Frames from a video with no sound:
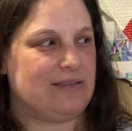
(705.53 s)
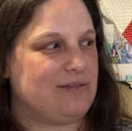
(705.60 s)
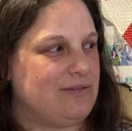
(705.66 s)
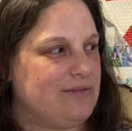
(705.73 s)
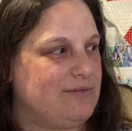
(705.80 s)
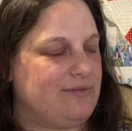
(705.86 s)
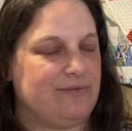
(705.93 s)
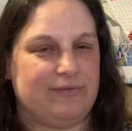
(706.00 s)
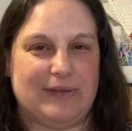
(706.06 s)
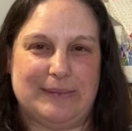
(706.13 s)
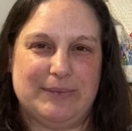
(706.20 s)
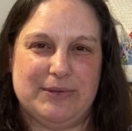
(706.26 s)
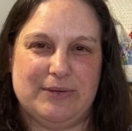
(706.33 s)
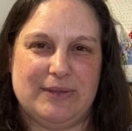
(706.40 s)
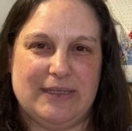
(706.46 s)
Sort of
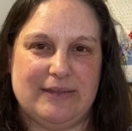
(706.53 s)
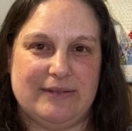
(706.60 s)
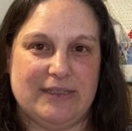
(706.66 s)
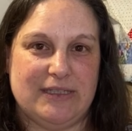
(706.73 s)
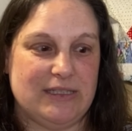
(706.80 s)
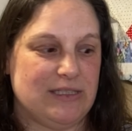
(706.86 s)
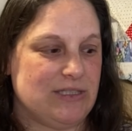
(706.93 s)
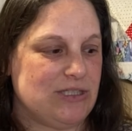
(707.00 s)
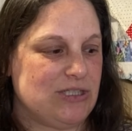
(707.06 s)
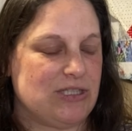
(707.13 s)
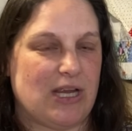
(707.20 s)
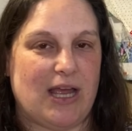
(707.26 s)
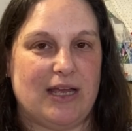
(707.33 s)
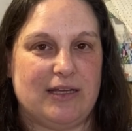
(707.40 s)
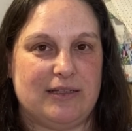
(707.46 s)
February-ish,
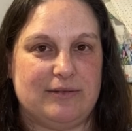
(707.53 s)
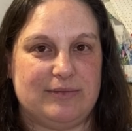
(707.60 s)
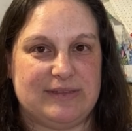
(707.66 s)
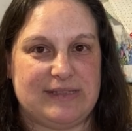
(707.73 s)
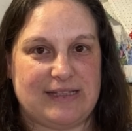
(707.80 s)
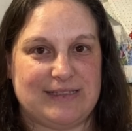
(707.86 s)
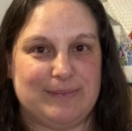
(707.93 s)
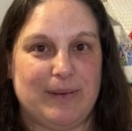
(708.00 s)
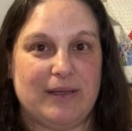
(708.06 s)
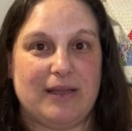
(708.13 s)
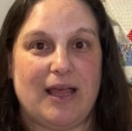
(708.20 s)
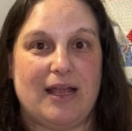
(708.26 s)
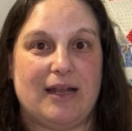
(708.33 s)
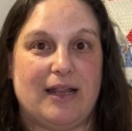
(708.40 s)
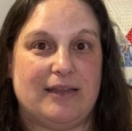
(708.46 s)
I was at
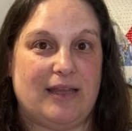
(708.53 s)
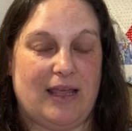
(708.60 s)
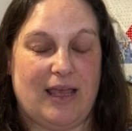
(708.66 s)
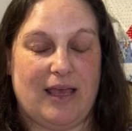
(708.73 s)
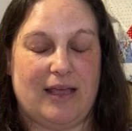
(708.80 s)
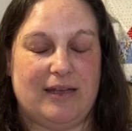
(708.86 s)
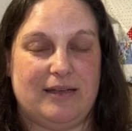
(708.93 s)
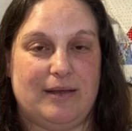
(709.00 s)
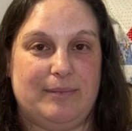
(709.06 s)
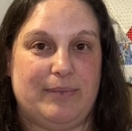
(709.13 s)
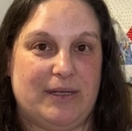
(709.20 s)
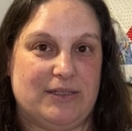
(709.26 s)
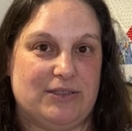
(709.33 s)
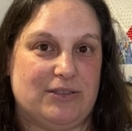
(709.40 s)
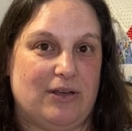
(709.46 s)
Spotlight and they had a
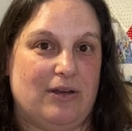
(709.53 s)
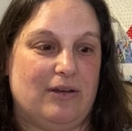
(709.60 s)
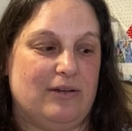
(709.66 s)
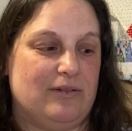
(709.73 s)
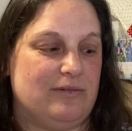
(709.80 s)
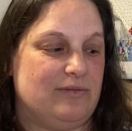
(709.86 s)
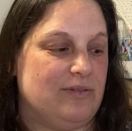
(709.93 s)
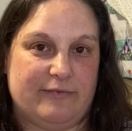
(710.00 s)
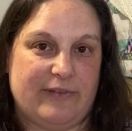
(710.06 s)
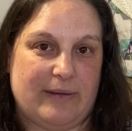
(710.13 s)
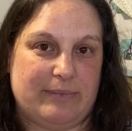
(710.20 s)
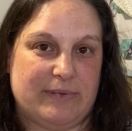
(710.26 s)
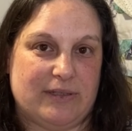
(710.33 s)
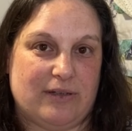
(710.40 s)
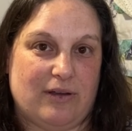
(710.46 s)
bunch of
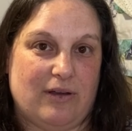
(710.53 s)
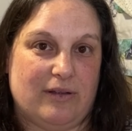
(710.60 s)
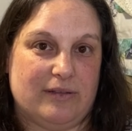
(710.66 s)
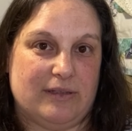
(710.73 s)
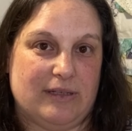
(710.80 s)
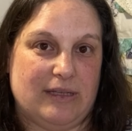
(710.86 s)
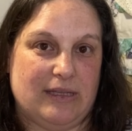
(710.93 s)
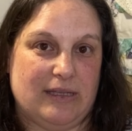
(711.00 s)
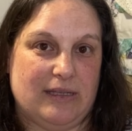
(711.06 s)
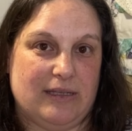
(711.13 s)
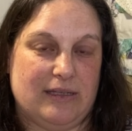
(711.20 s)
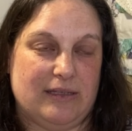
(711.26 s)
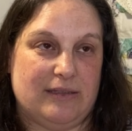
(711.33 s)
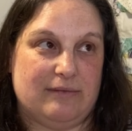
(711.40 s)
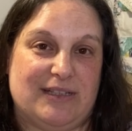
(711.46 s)
fabric on
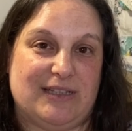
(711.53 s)
the